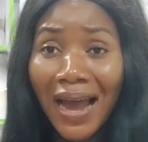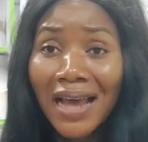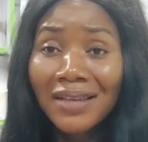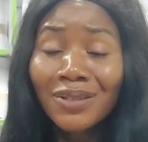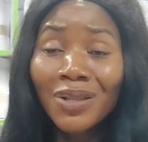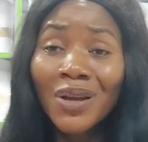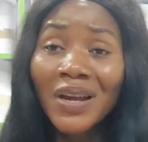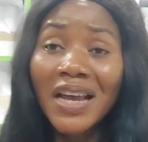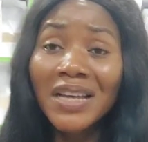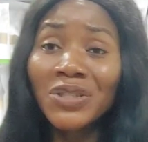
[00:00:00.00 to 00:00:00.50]

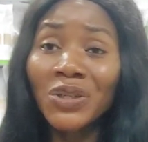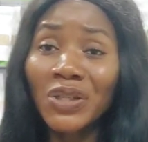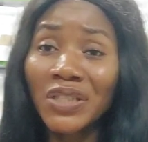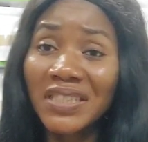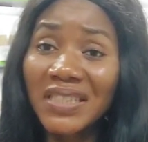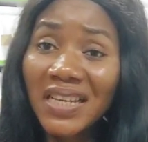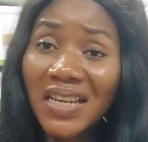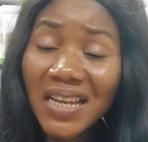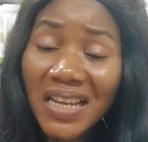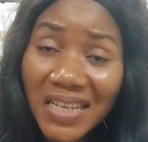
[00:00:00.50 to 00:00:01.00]
As long as you're
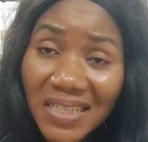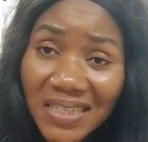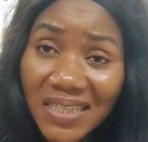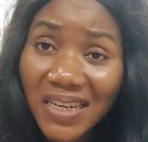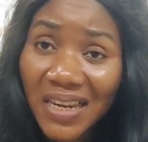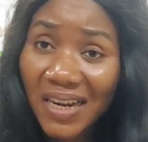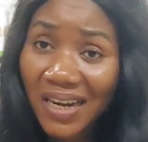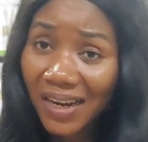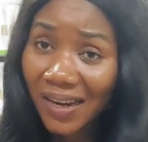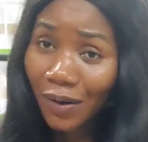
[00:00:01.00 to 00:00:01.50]
still
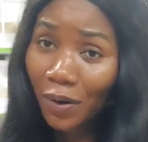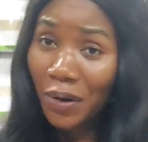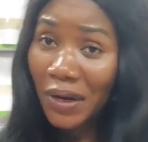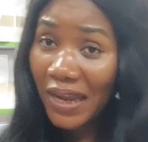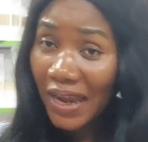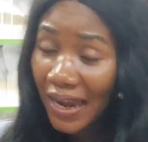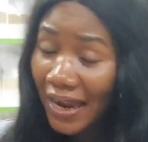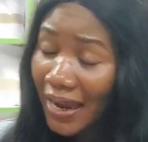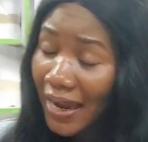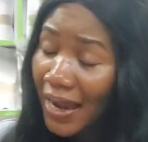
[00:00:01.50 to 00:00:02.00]
eating,
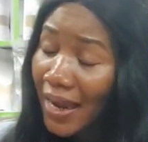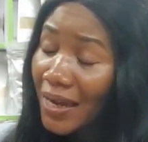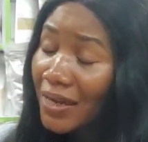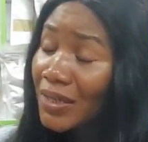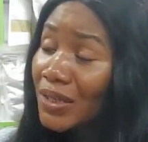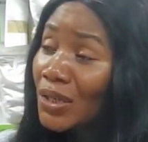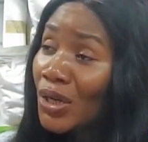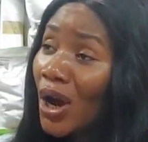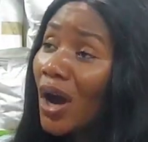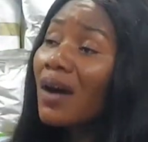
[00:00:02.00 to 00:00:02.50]
okay,
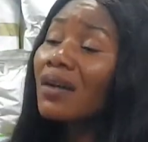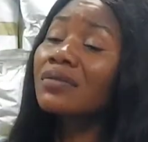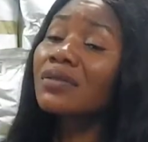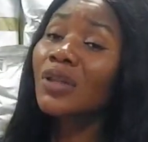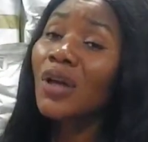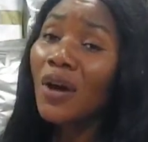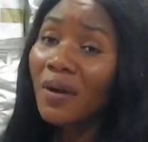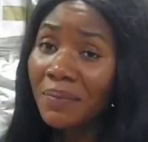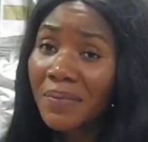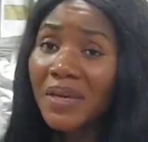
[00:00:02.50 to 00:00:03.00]
your
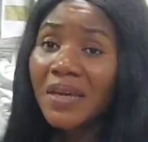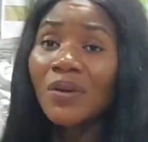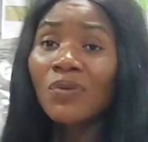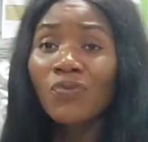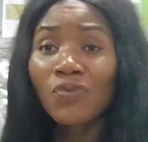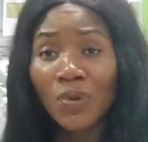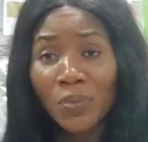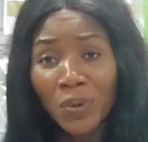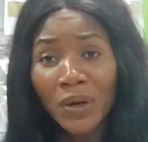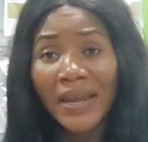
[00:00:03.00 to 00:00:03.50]

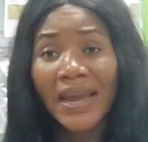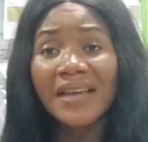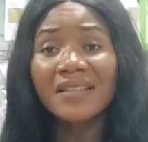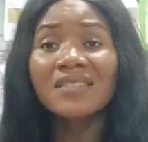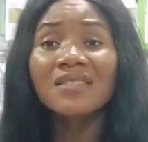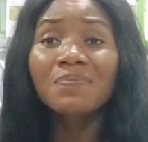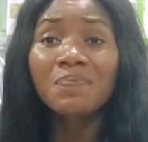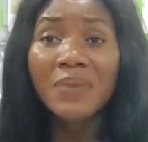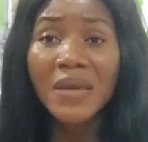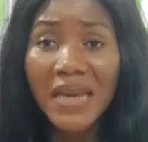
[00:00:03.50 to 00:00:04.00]
tummy will
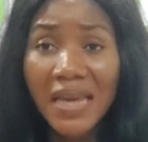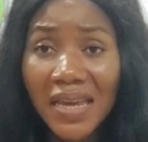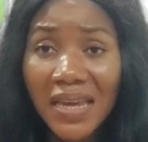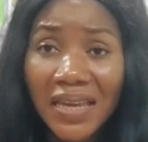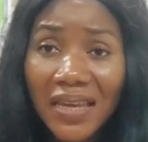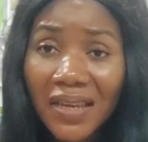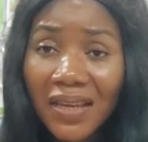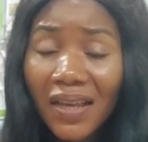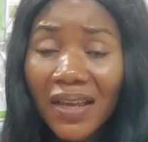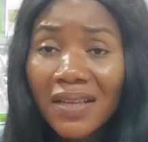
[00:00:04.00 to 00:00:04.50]
get
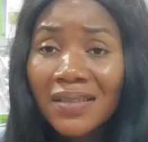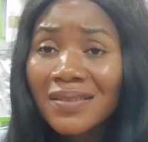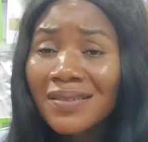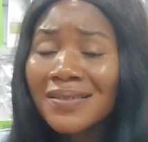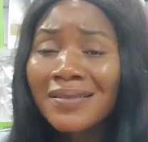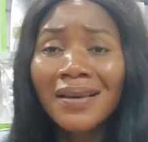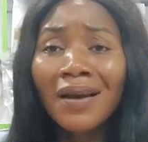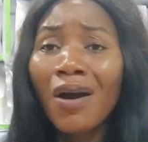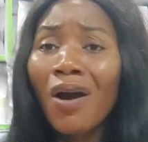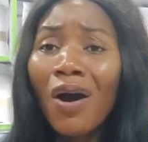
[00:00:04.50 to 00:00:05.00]
big.
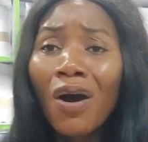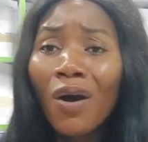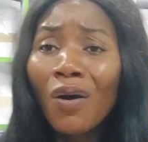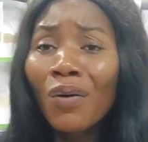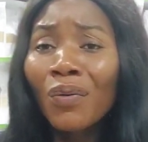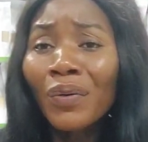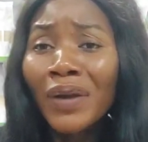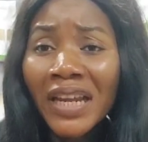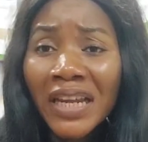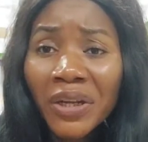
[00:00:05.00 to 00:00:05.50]
It's
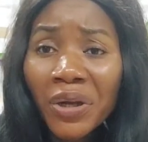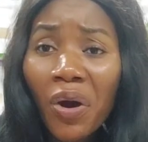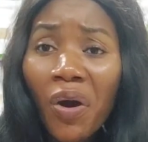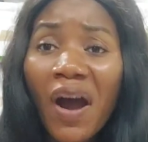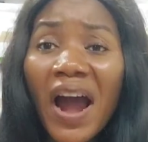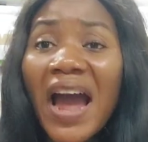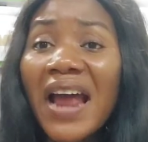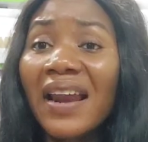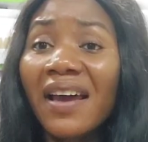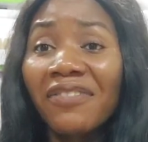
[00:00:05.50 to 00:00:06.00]
all in
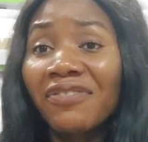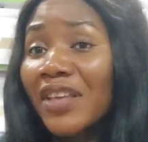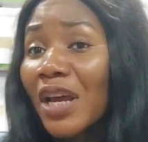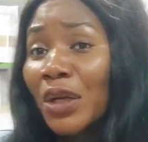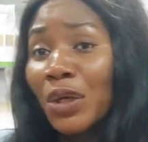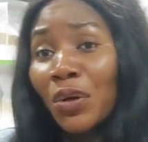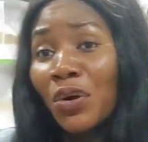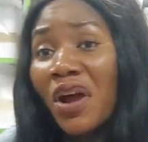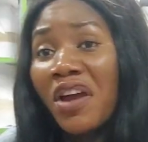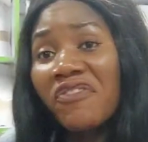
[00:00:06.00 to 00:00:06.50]
your hand
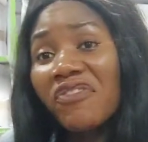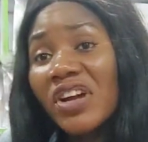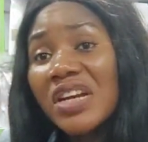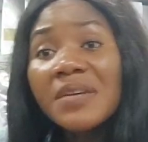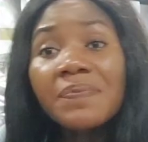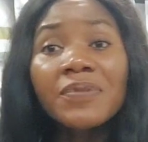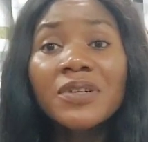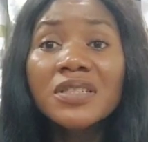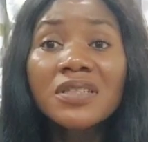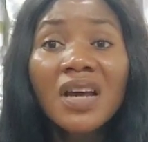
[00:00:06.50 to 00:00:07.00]
after you going for
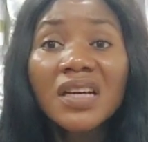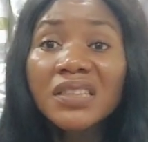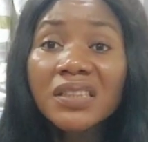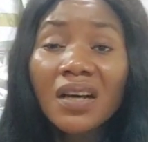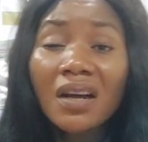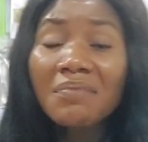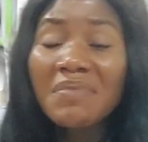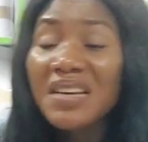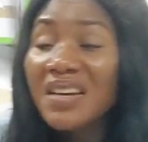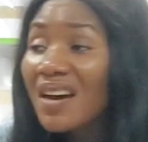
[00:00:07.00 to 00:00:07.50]

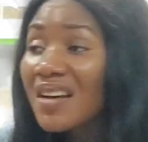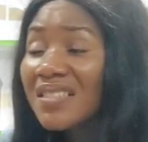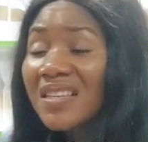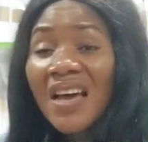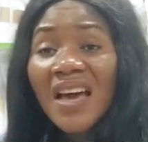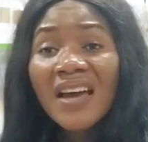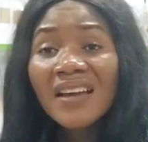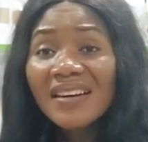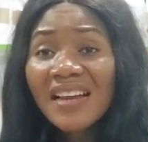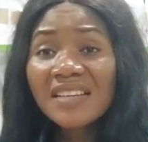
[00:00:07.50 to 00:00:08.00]
liposuction, because
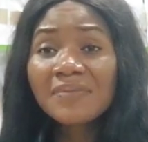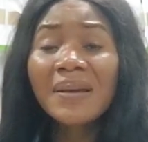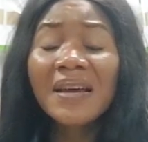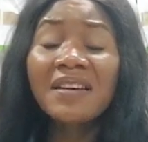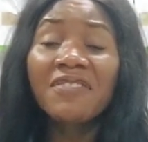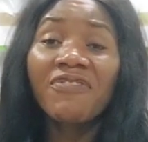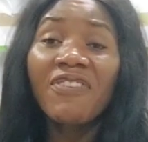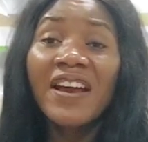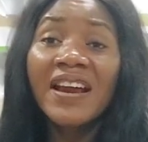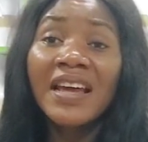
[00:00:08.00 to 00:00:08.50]
that's
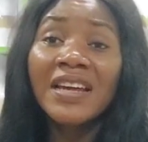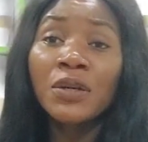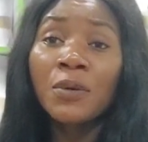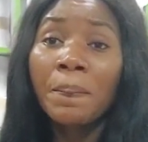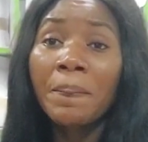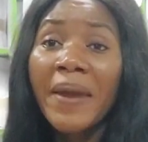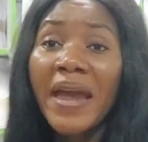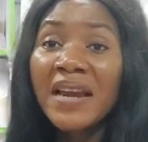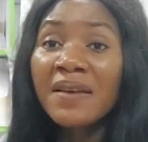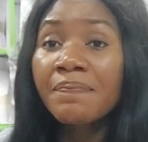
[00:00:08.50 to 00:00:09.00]
why the fact that
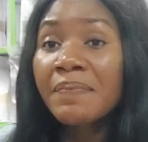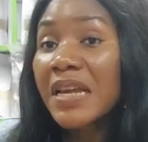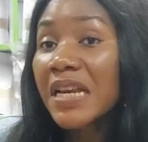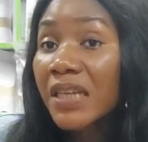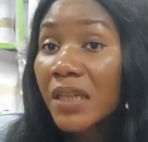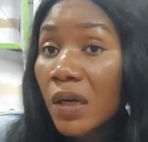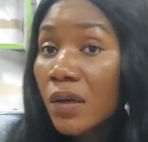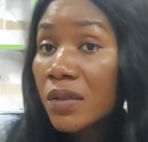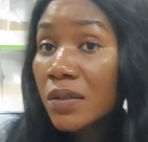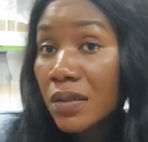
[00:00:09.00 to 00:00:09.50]
you paid
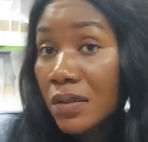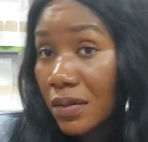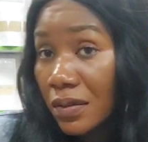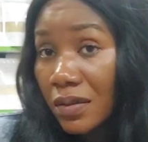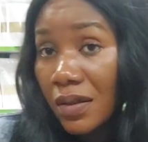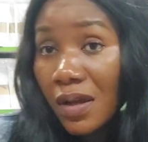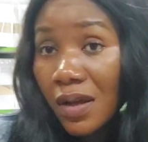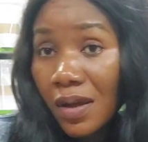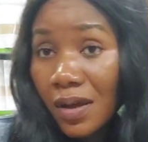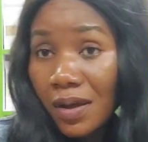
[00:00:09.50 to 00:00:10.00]

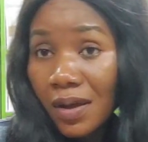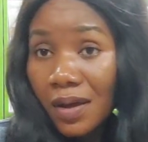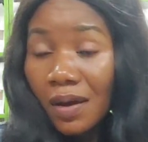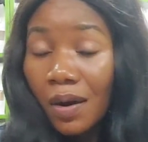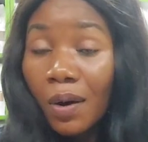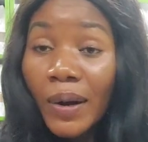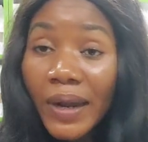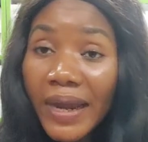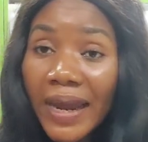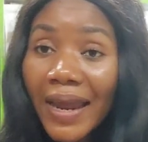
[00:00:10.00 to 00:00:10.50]
millions,
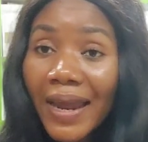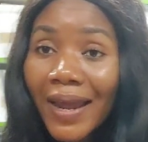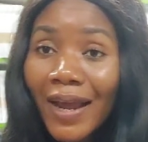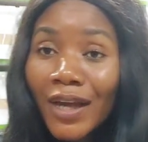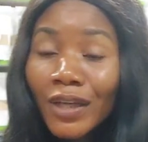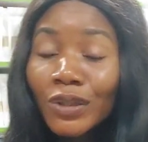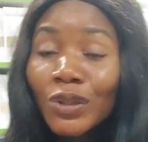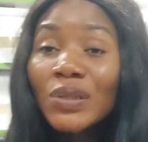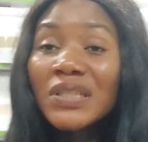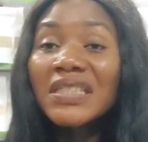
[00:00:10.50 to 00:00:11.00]
okay,
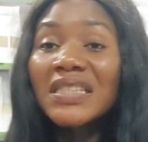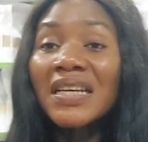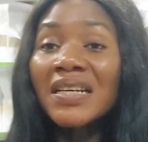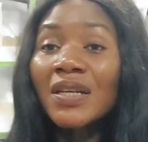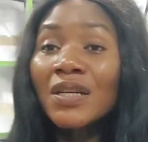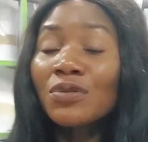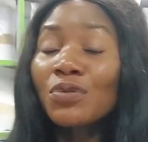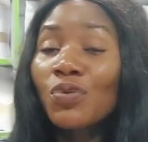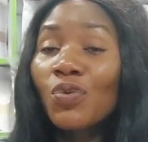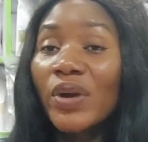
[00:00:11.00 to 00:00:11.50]
you still
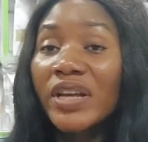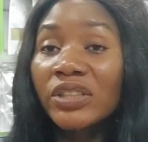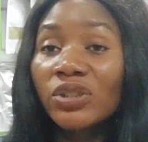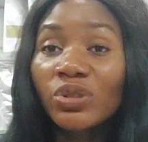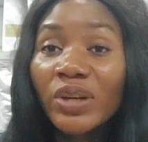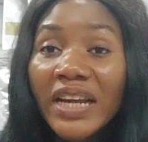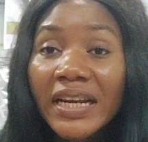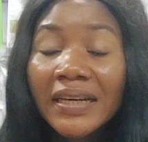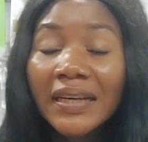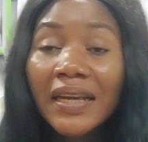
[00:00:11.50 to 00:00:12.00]
need to
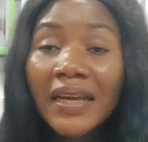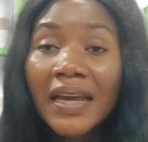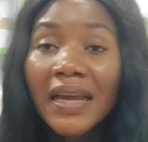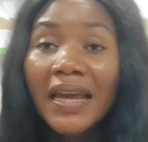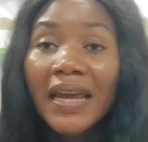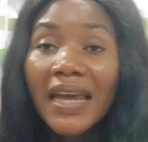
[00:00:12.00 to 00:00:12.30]
waist train.